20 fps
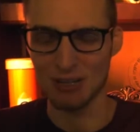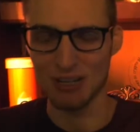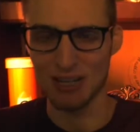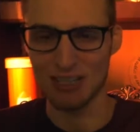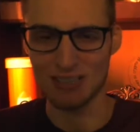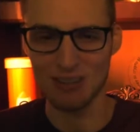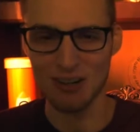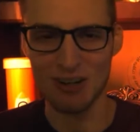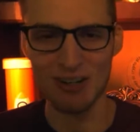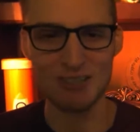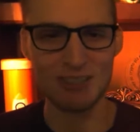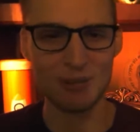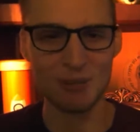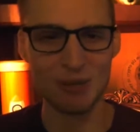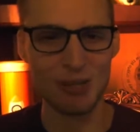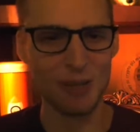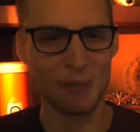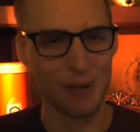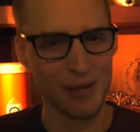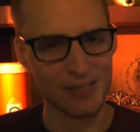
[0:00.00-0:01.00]
It's honestly
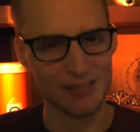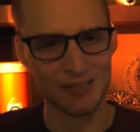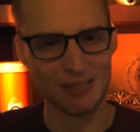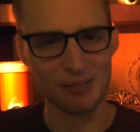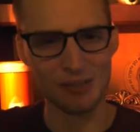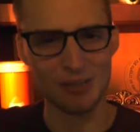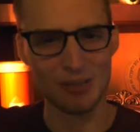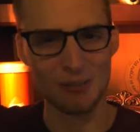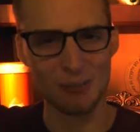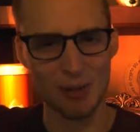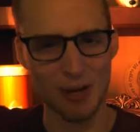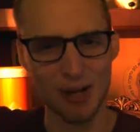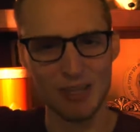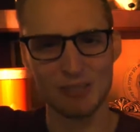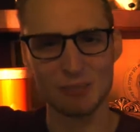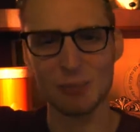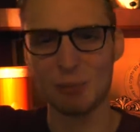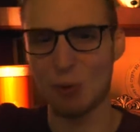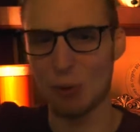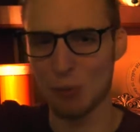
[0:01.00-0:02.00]
one of the best things you can
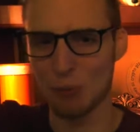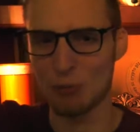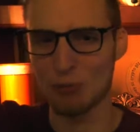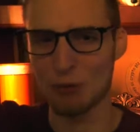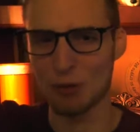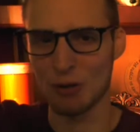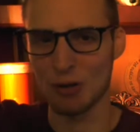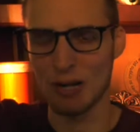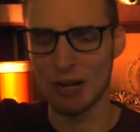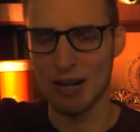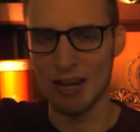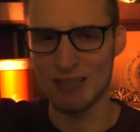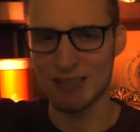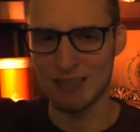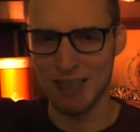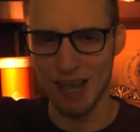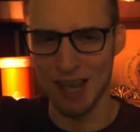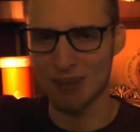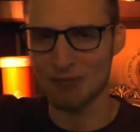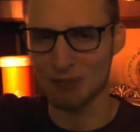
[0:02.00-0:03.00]
possibly hope for, is
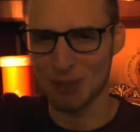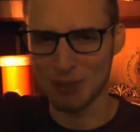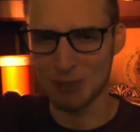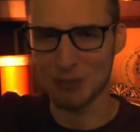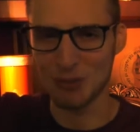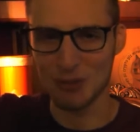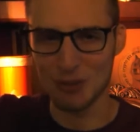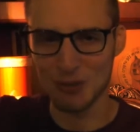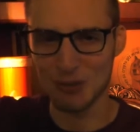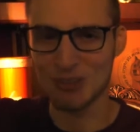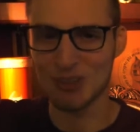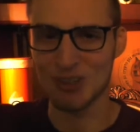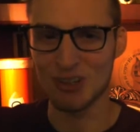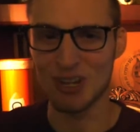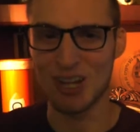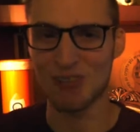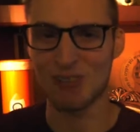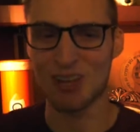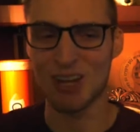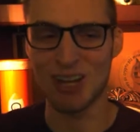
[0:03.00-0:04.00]
to have people using your
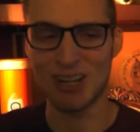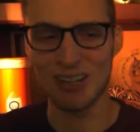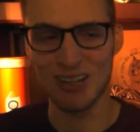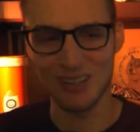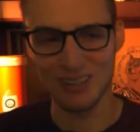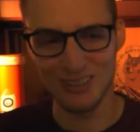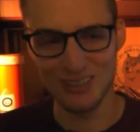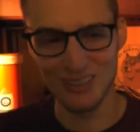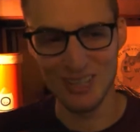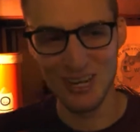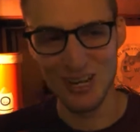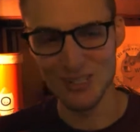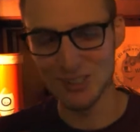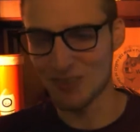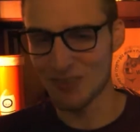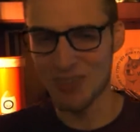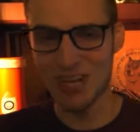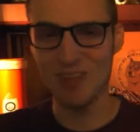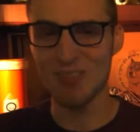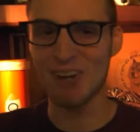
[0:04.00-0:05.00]
name and hating on you. So
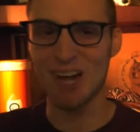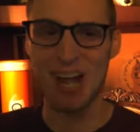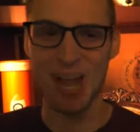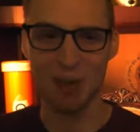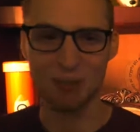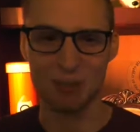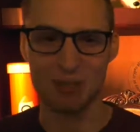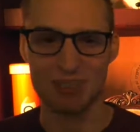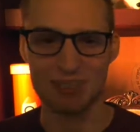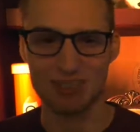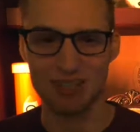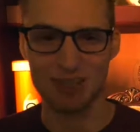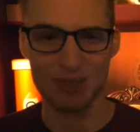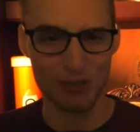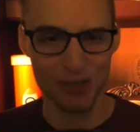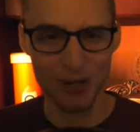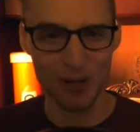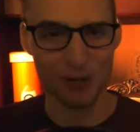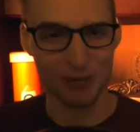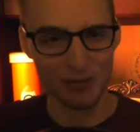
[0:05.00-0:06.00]
if it ever happens,
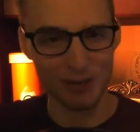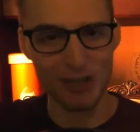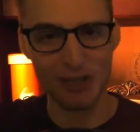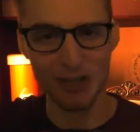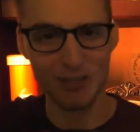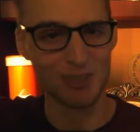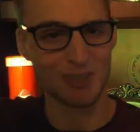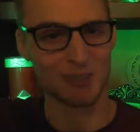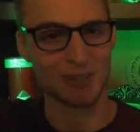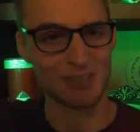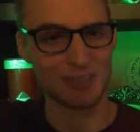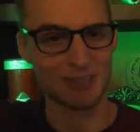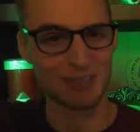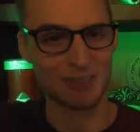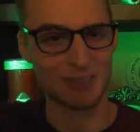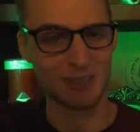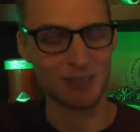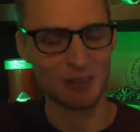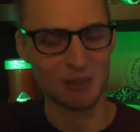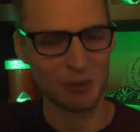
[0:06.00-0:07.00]
try to feed into it.
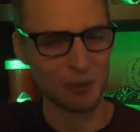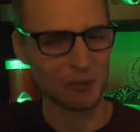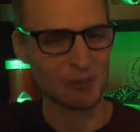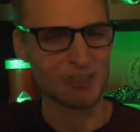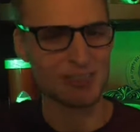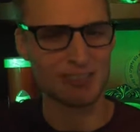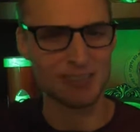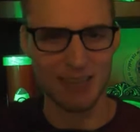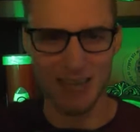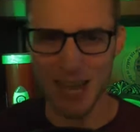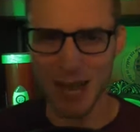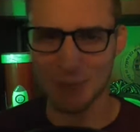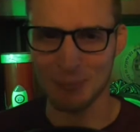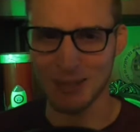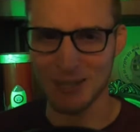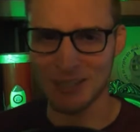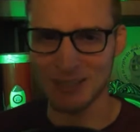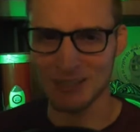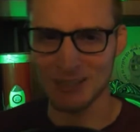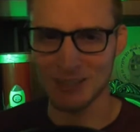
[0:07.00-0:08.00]
Don't stop
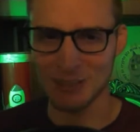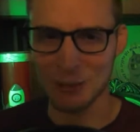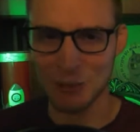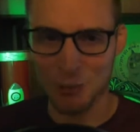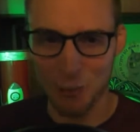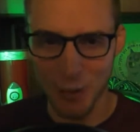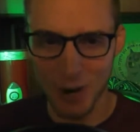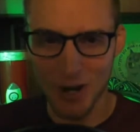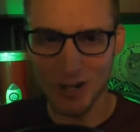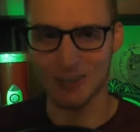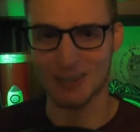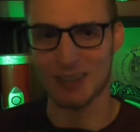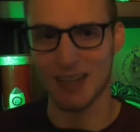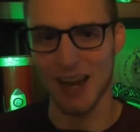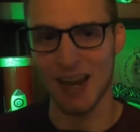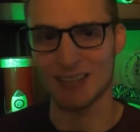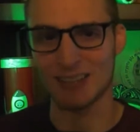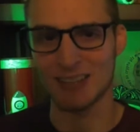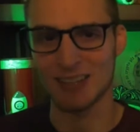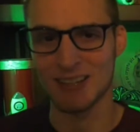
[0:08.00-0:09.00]
it. You want
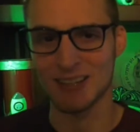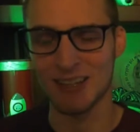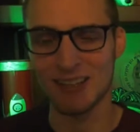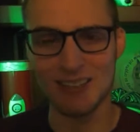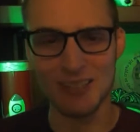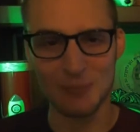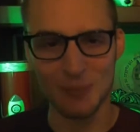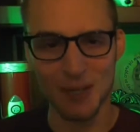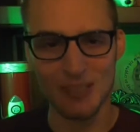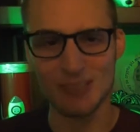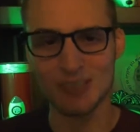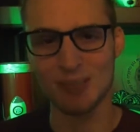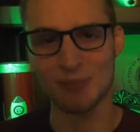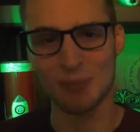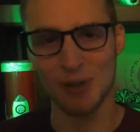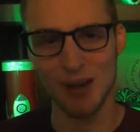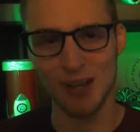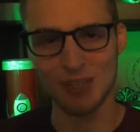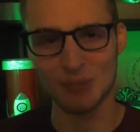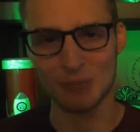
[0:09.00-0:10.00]
that. That's the best thing
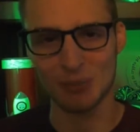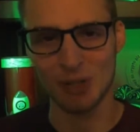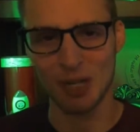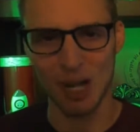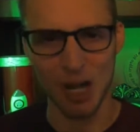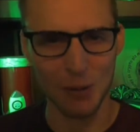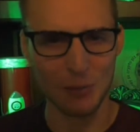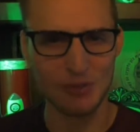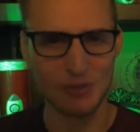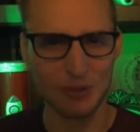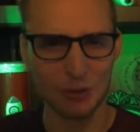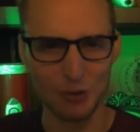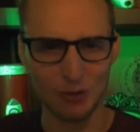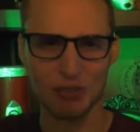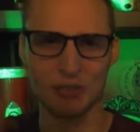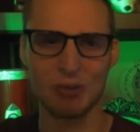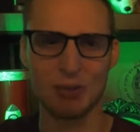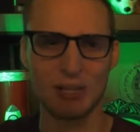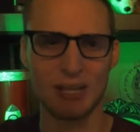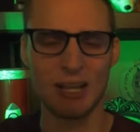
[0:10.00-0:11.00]
possible. It helps
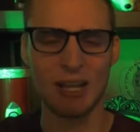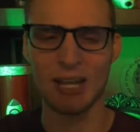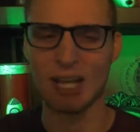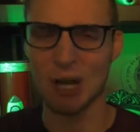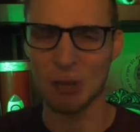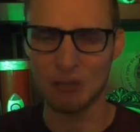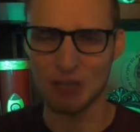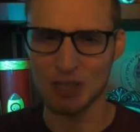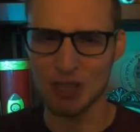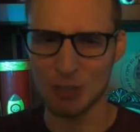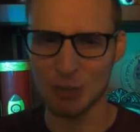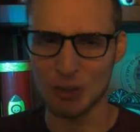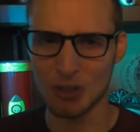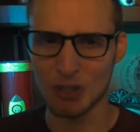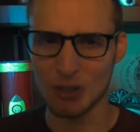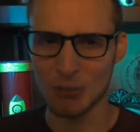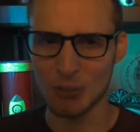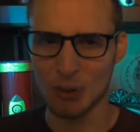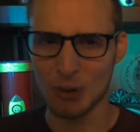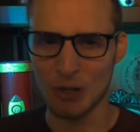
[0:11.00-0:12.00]
Dogecoin, helps the
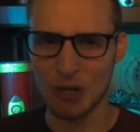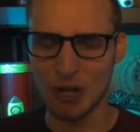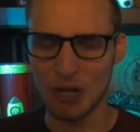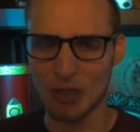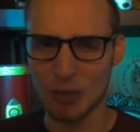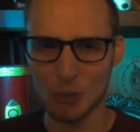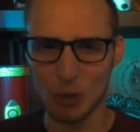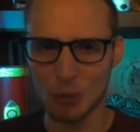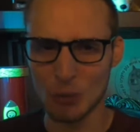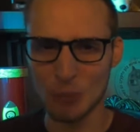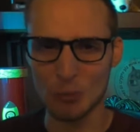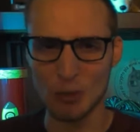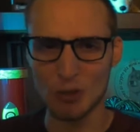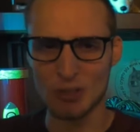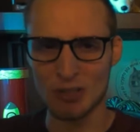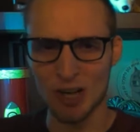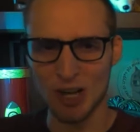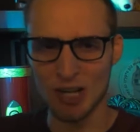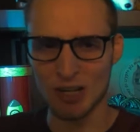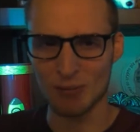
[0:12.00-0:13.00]
community more. The more people are
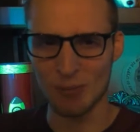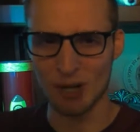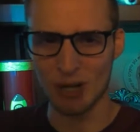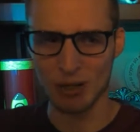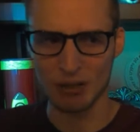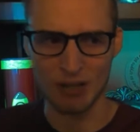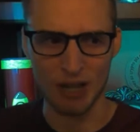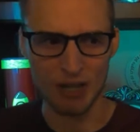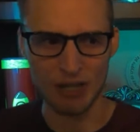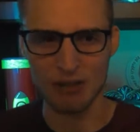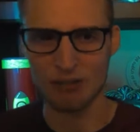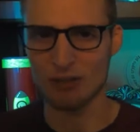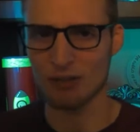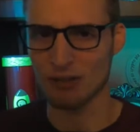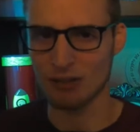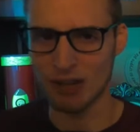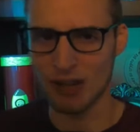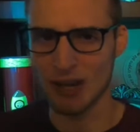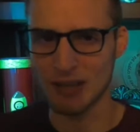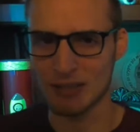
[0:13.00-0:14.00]
talking about it, negative
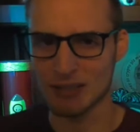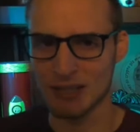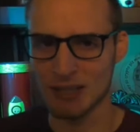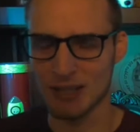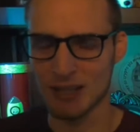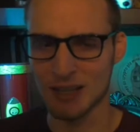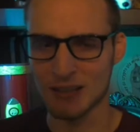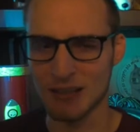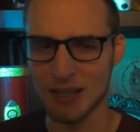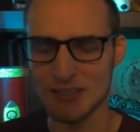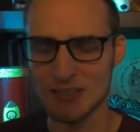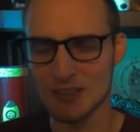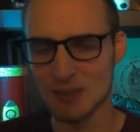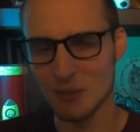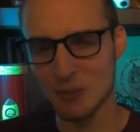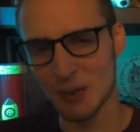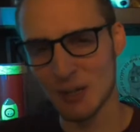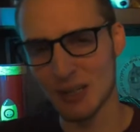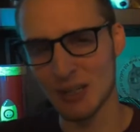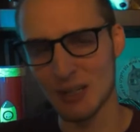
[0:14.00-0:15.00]
or not, that's the
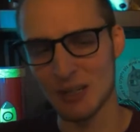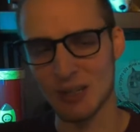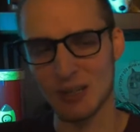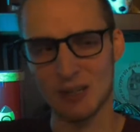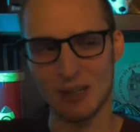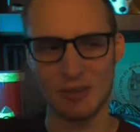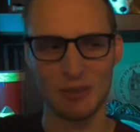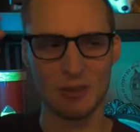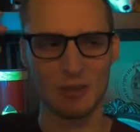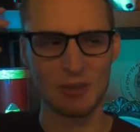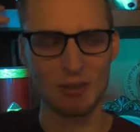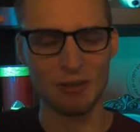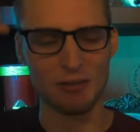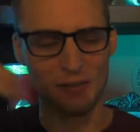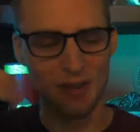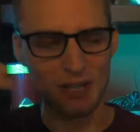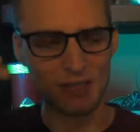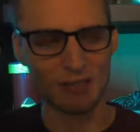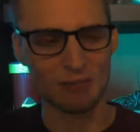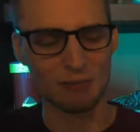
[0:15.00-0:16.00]
way, the
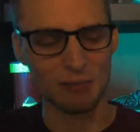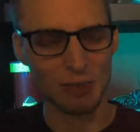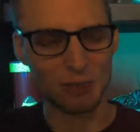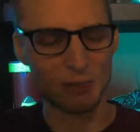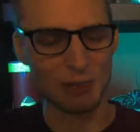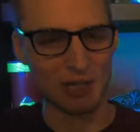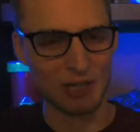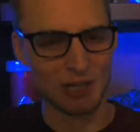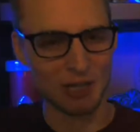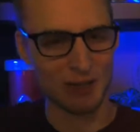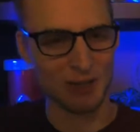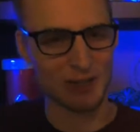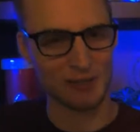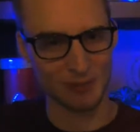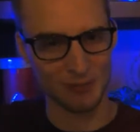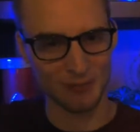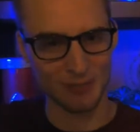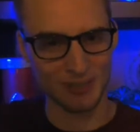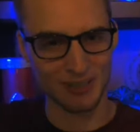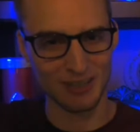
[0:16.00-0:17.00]
effect of people hearing
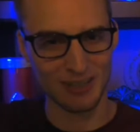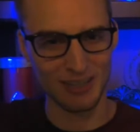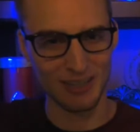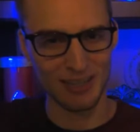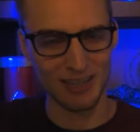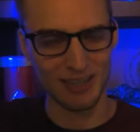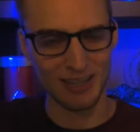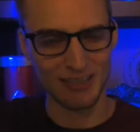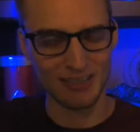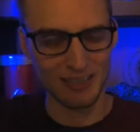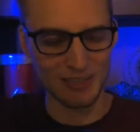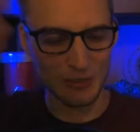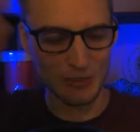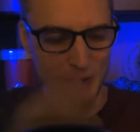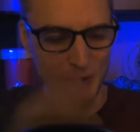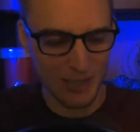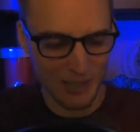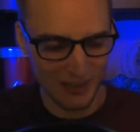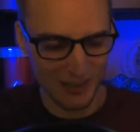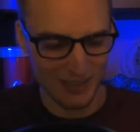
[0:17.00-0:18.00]
something is that you
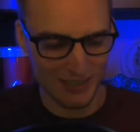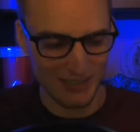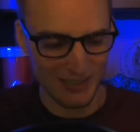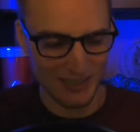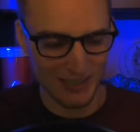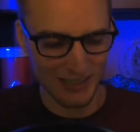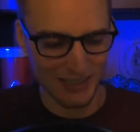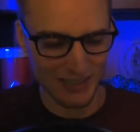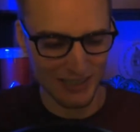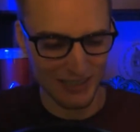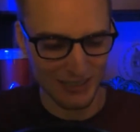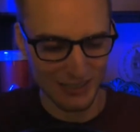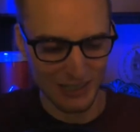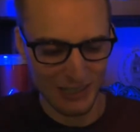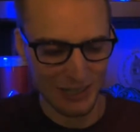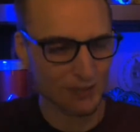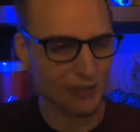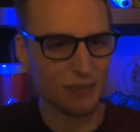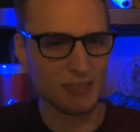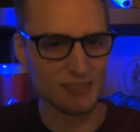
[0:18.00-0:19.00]
hear it,
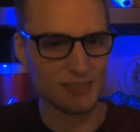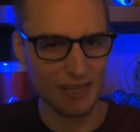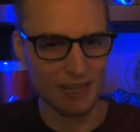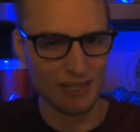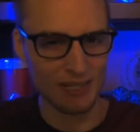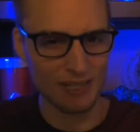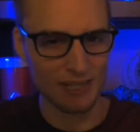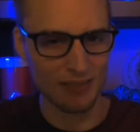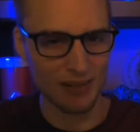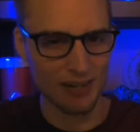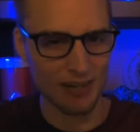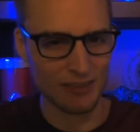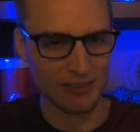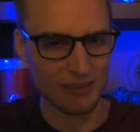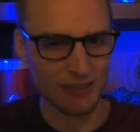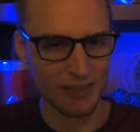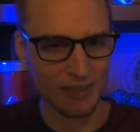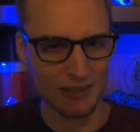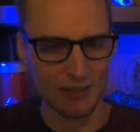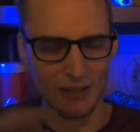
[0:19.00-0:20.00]
even if it's negative, and
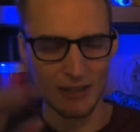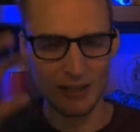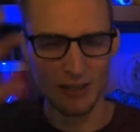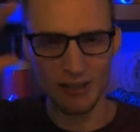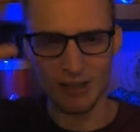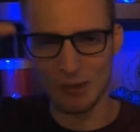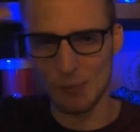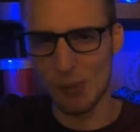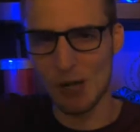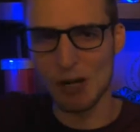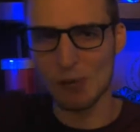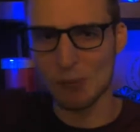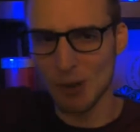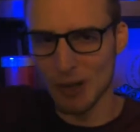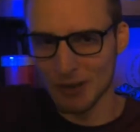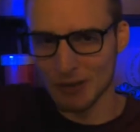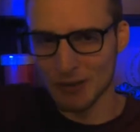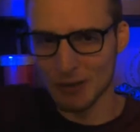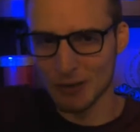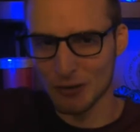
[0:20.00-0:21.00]
then in about a
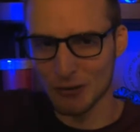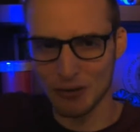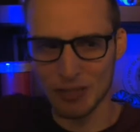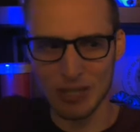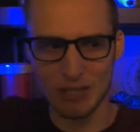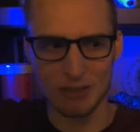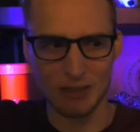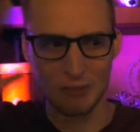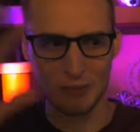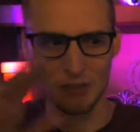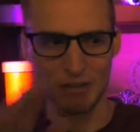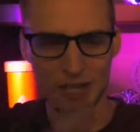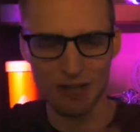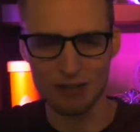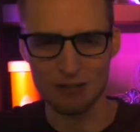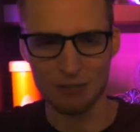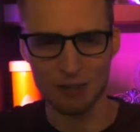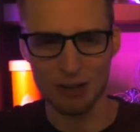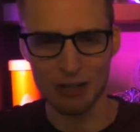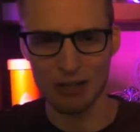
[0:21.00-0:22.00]
month, you forget the
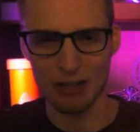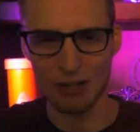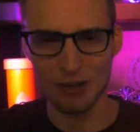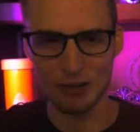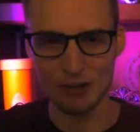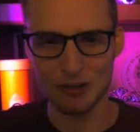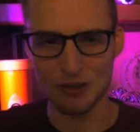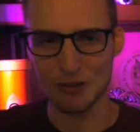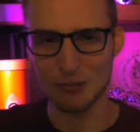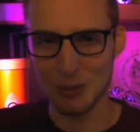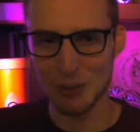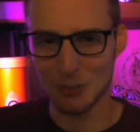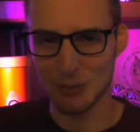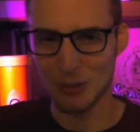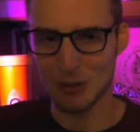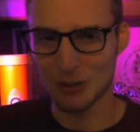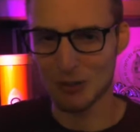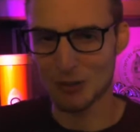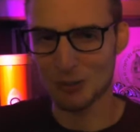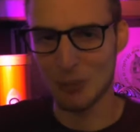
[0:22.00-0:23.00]
negative part and you just
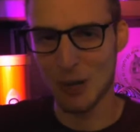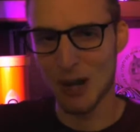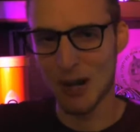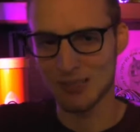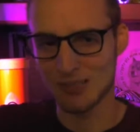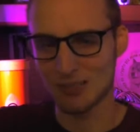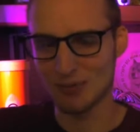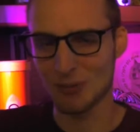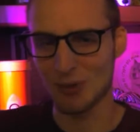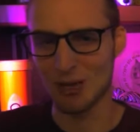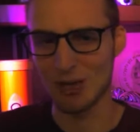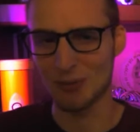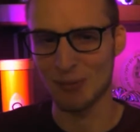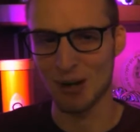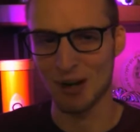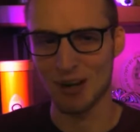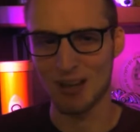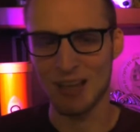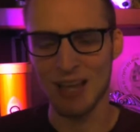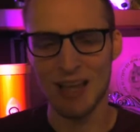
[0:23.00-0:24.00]
remember the positive part
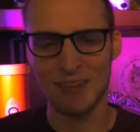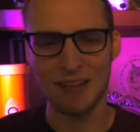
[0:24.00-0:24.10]
about it.